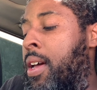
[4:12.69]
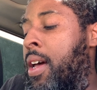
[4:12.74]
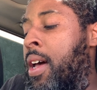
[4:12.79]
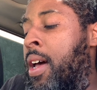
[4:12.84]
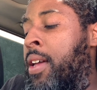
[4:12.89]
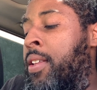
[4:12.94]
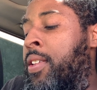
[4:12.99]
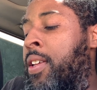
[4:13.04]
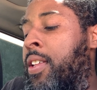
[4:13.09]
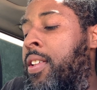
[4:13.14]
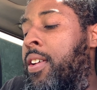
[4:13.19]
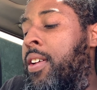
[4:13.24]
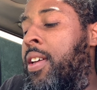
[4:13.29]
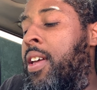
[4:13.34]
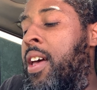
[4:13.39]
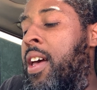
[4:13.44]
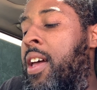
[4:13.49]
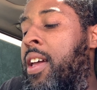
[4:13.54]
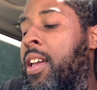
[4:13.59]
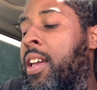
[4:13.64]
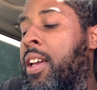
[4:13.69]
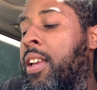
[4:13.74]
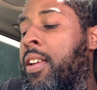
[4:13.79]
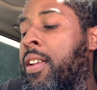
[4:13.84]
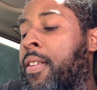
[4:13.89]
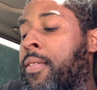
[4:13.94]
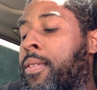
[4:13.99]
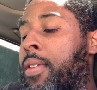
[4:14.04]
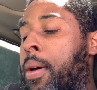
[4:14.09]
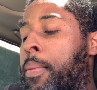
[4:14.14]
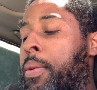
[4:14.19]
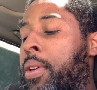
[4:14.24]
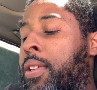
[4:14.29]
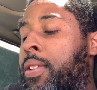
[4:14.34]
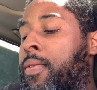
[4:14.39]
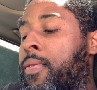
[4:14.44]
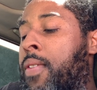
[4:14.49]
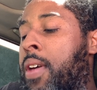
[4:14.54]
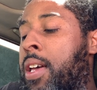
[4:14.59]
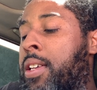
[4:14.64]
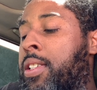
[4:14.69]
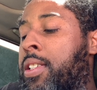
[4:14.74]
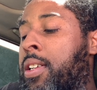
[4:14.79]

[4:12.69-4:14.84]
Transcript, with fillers: And neither can he lift up his face